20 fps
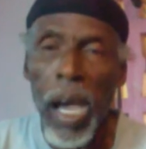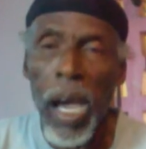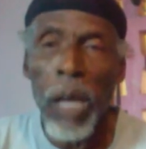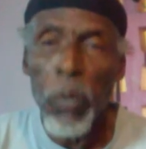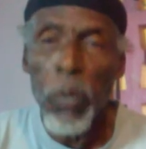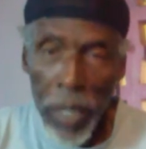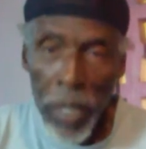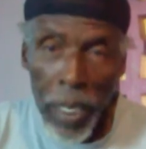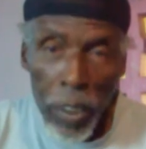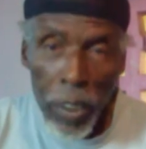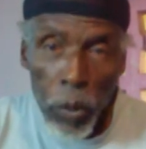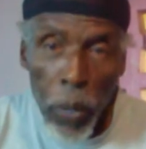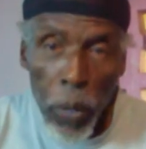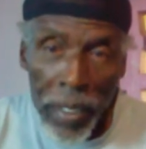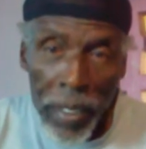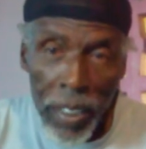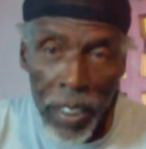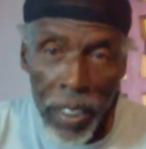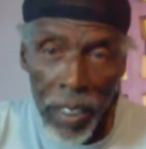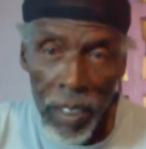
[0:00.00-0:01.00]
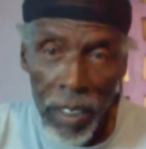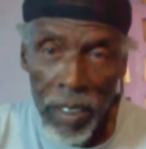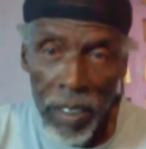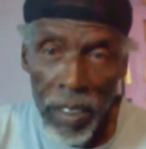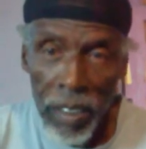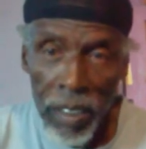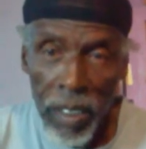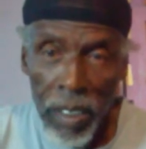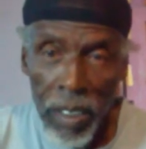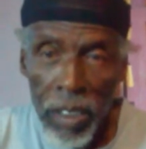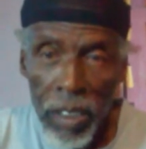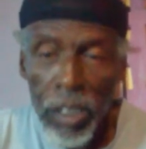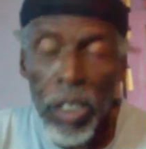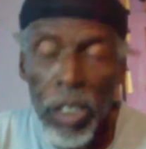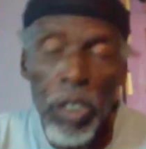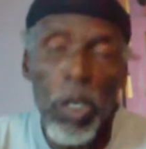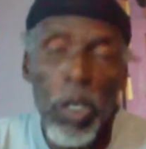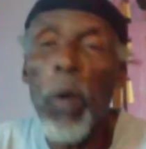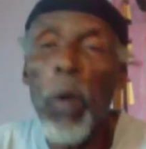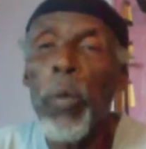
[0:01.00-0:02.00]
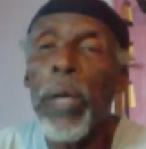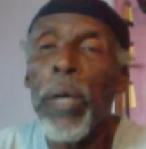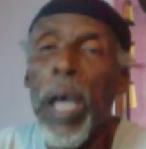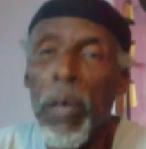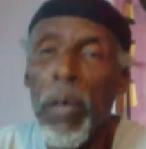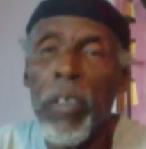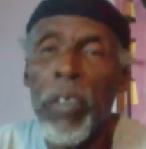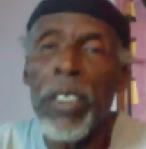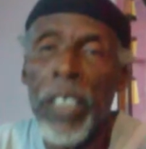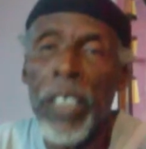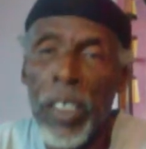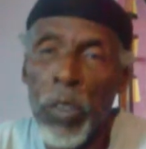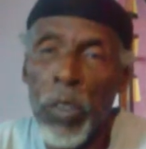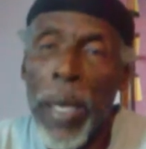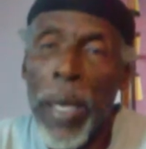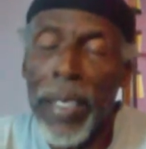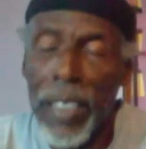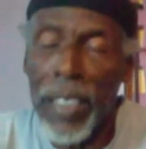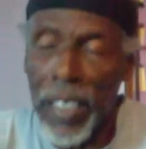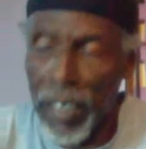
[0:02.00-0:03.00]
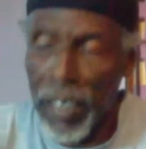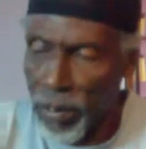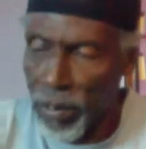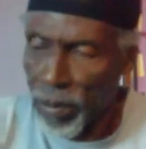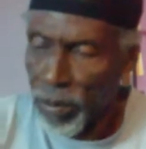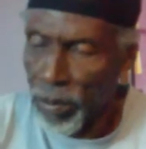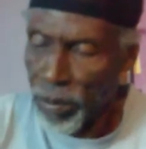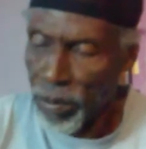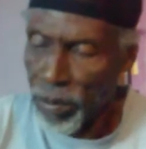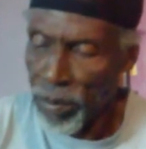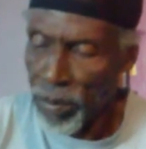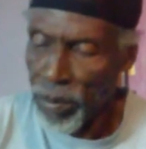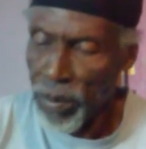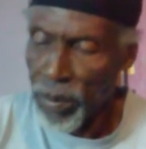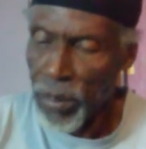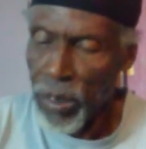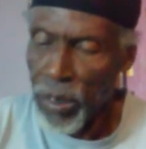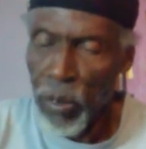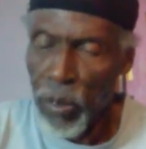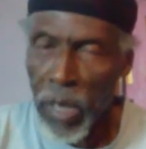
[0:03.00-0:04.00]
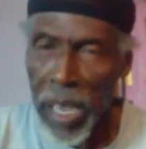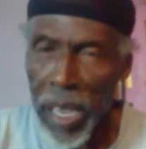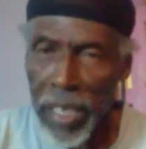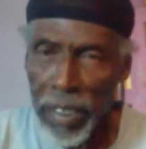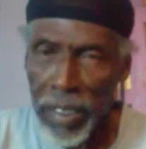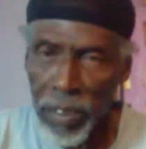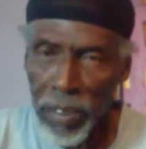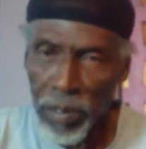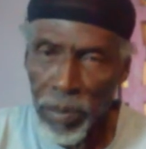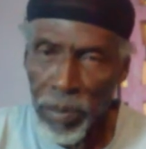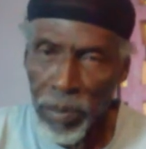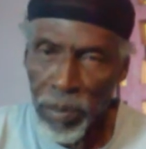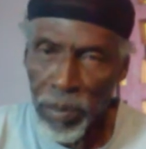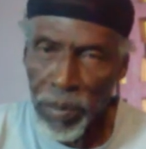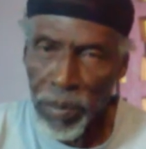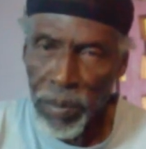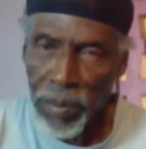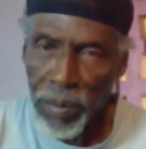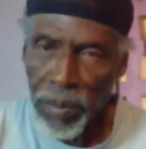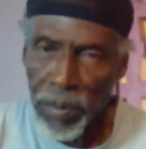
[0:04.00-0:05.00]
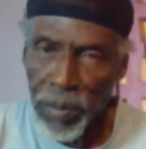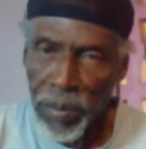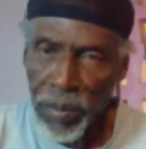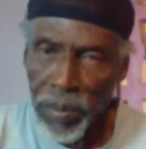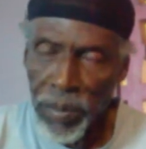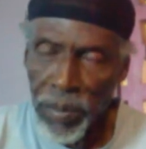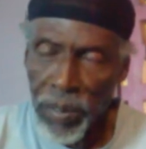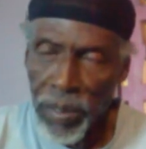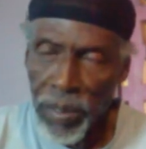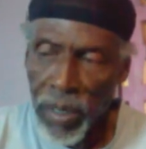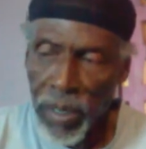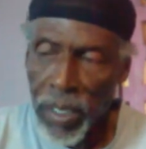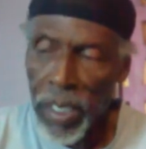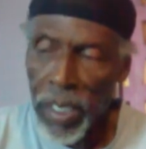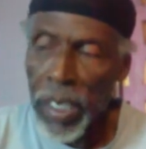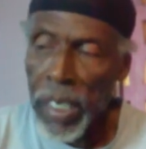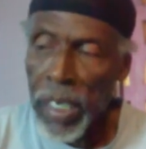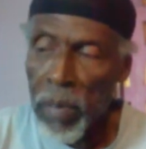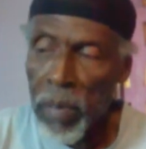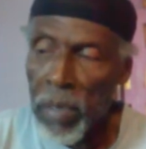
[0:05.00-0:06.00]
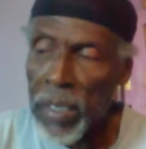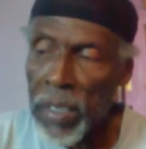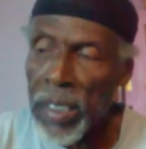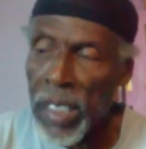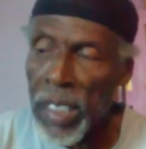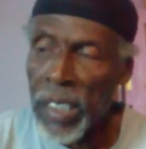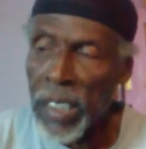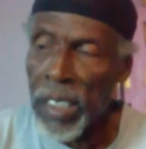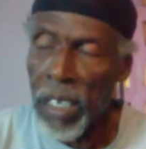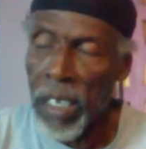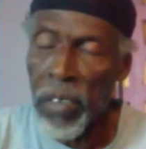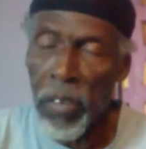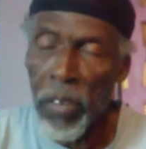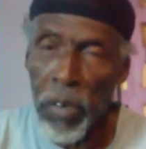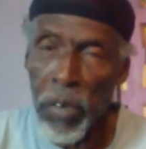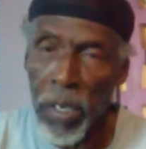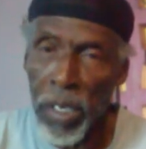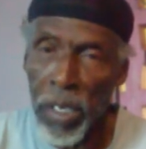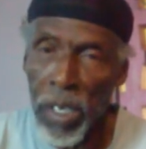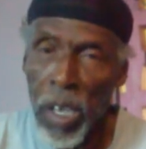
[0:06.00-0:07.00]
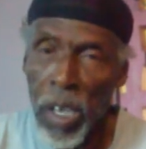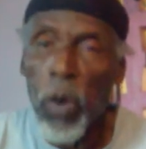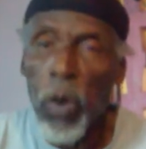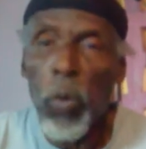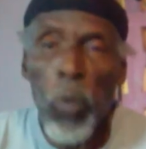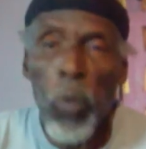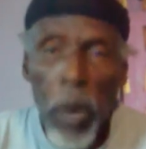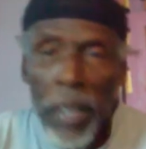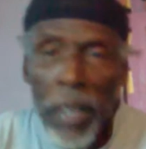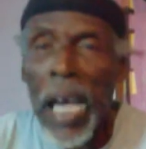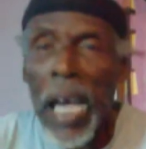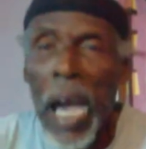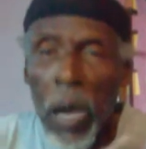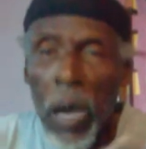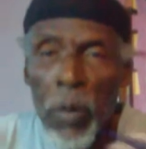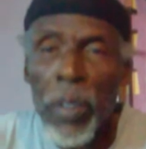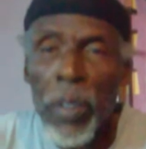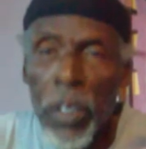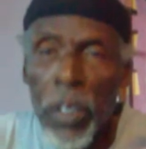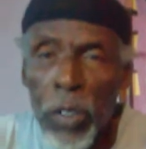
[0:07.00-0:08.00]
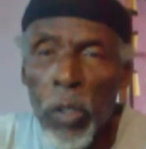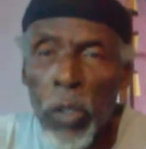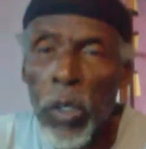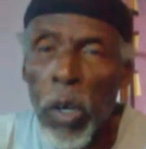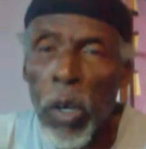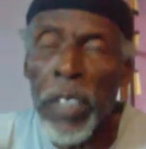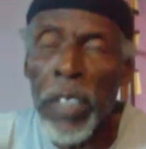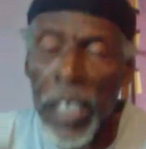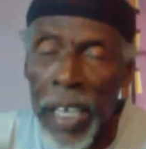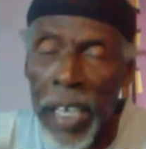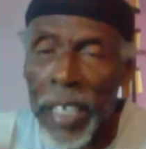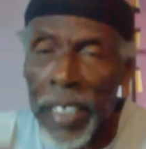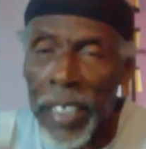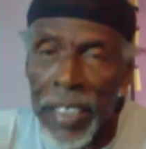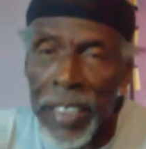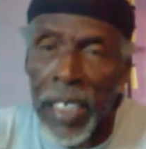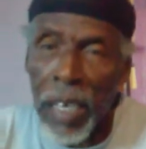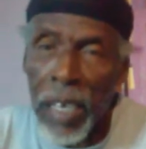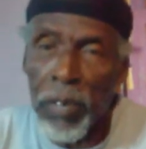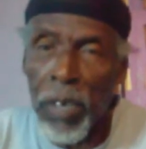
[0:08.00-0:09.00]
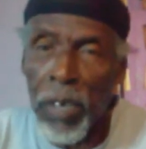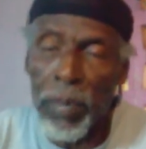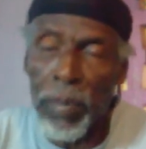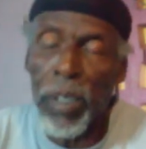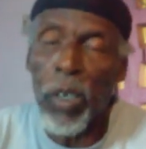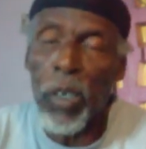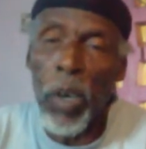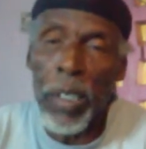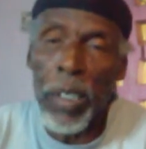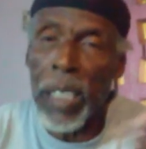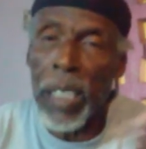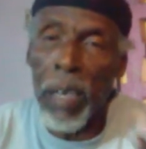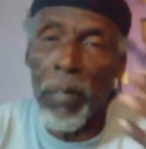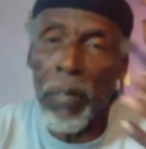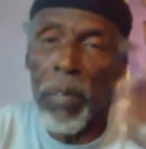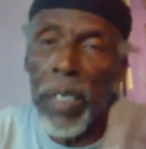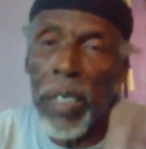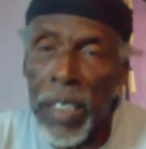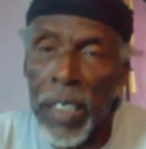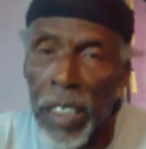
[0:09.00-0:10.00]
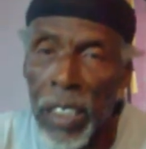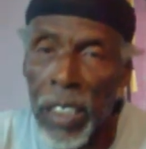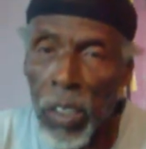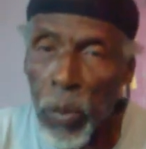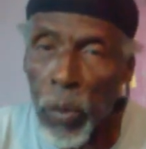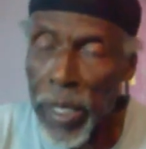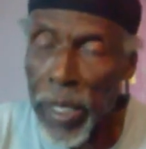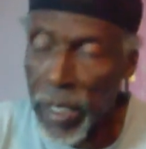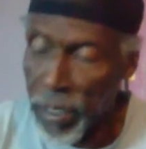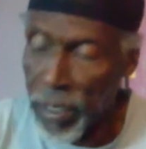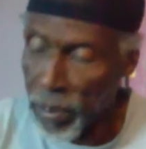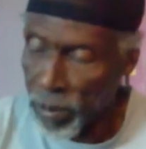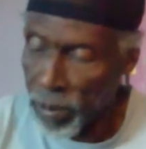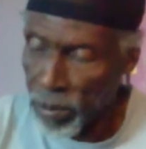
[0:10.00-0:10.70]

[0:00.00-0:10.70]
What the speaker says: and we get 20. So now we have reached the 20, right? 11, 6, and 3. What are we to do now to get the 7, because 7 days in the week?